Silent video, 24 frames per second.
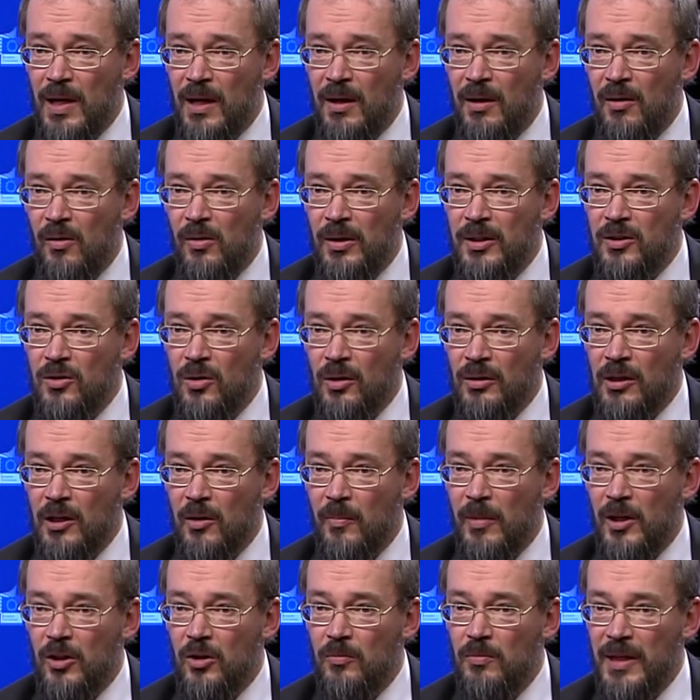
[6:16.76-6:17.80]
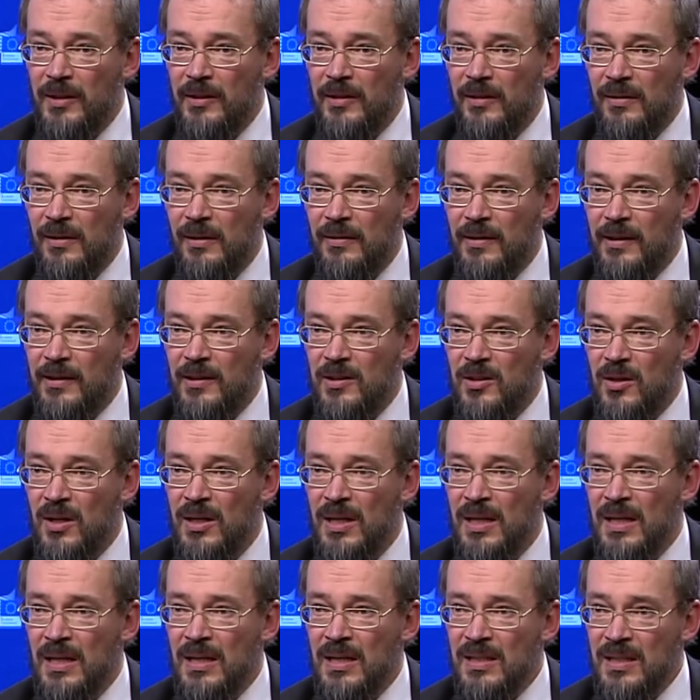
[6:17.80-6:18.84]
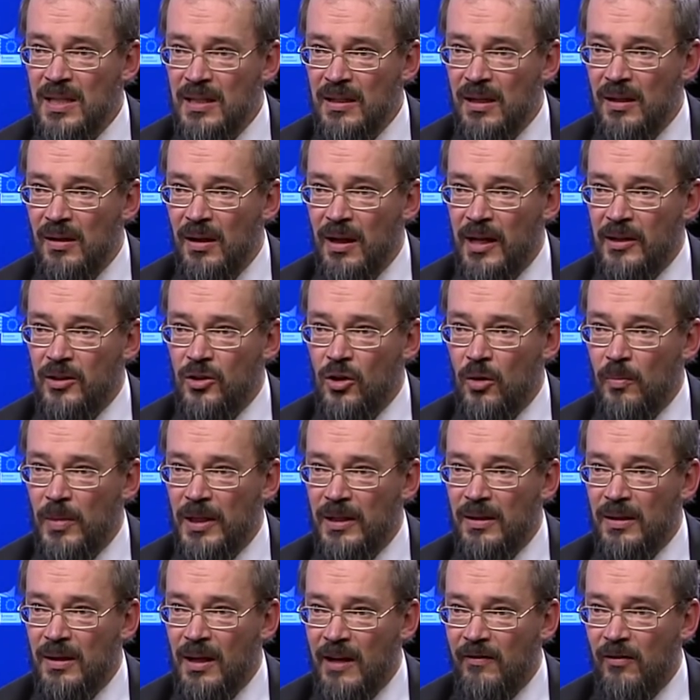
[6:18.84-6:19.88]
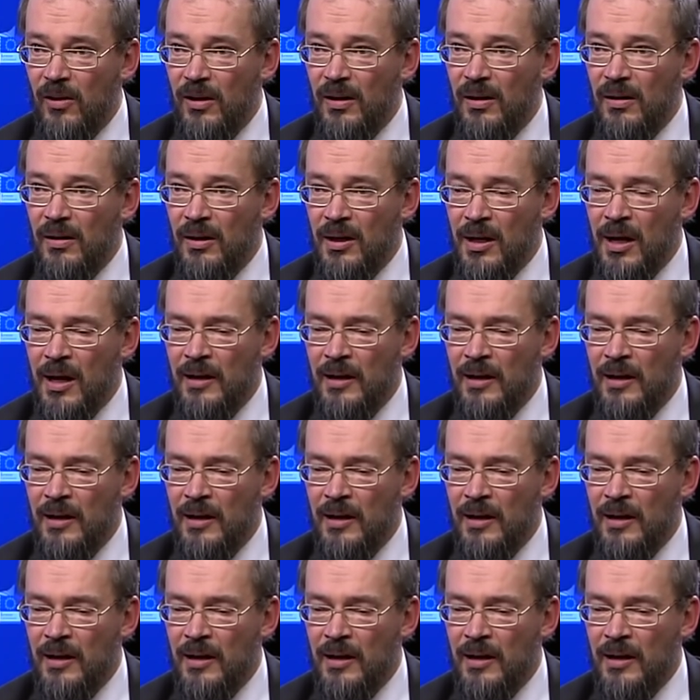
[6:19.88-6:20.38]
we are only talking about a material that is a single atomic level,